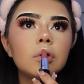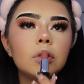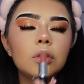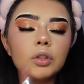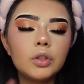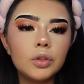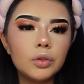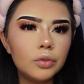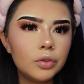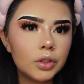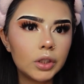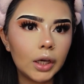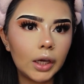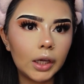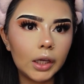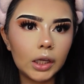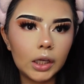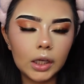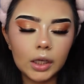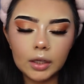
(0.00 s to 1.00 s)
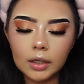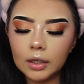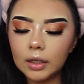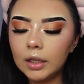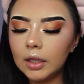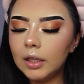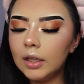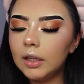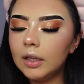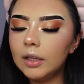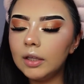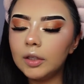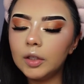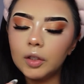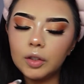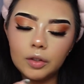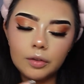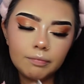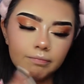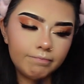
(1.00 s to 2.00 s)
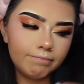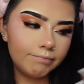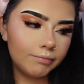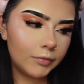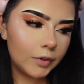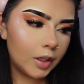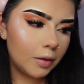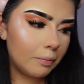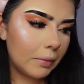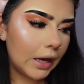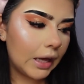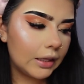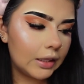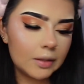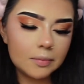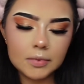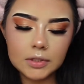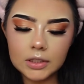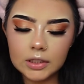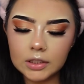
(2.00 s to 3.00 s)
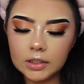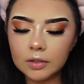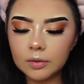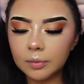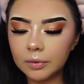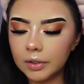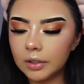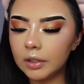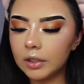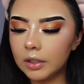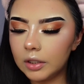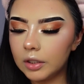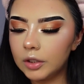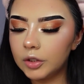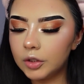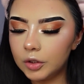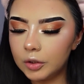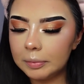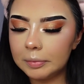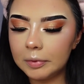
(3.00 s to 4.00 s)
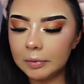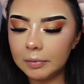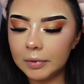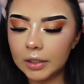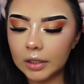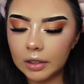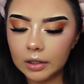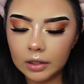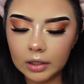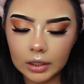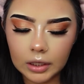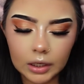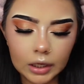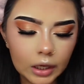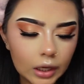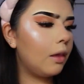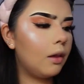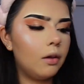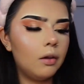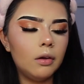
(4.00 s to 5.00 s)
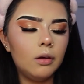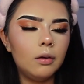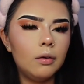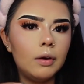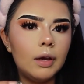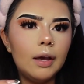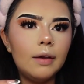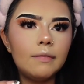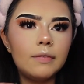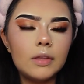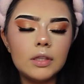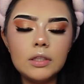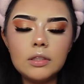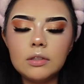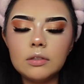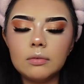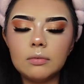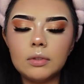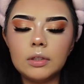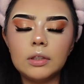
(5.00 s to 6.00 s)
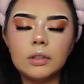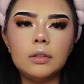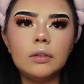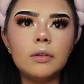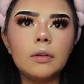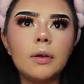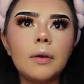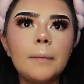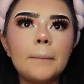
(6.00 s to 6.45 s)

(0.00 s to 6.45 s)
Too shiny. The matte lipsticks were a super big thing. Oh, I have this one.